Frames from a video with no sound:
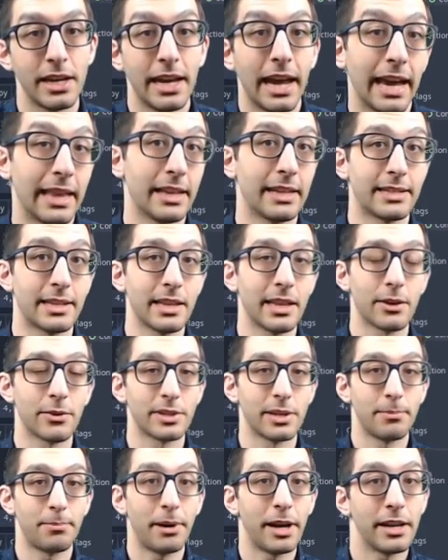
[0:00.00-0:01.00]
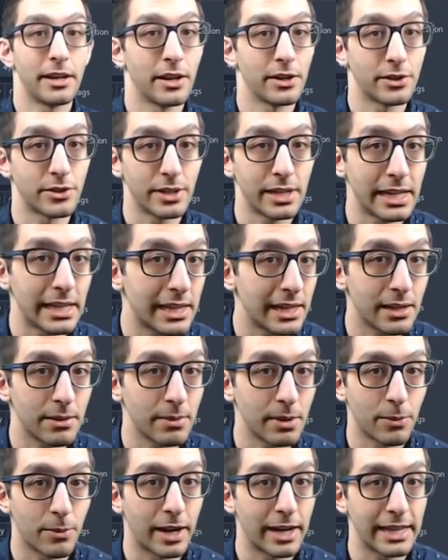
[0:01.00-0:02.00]
And let's say there was a button underneath it and
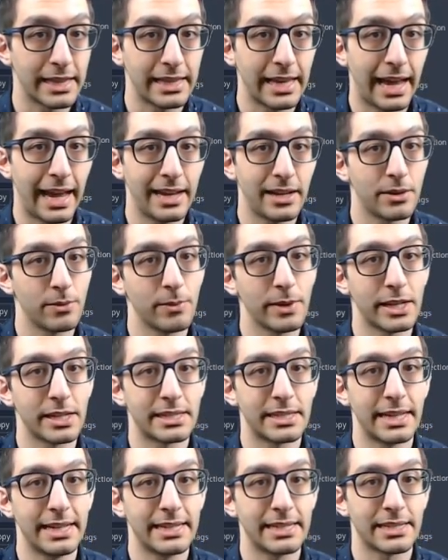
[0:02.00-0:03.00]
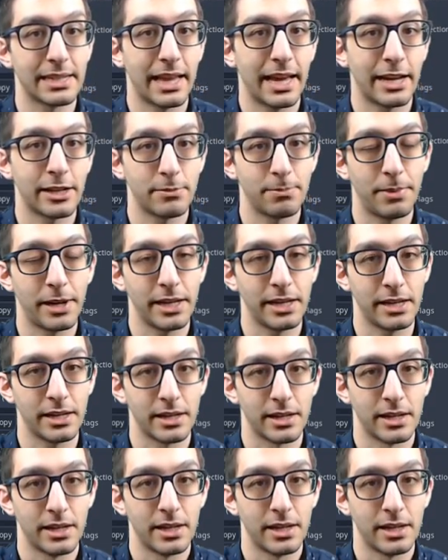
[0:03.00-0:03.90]
we wanted that, we could say slash button.